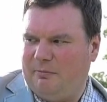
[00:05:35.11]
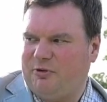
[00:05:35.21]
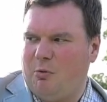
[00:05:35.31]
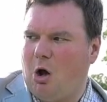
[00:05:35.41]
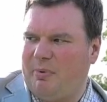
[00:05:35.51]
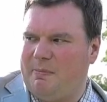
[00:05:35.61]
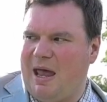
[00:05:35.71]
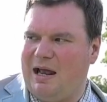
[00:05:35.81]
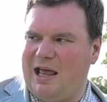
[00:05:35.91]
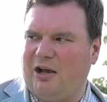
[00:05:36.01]
some hoppy
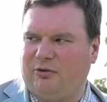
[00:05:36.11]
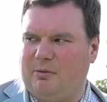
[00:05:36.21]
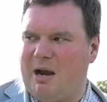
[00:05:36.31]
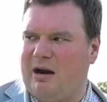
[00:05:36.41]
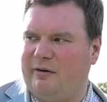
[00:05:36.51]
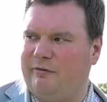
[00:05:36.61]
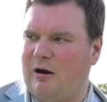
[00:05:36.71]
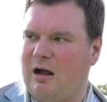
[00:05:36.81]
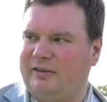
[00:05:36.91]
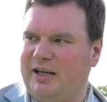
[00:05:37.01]
pale ales of the American
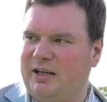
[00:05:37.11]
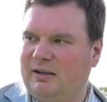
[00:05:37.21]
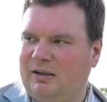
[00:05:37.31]
variety,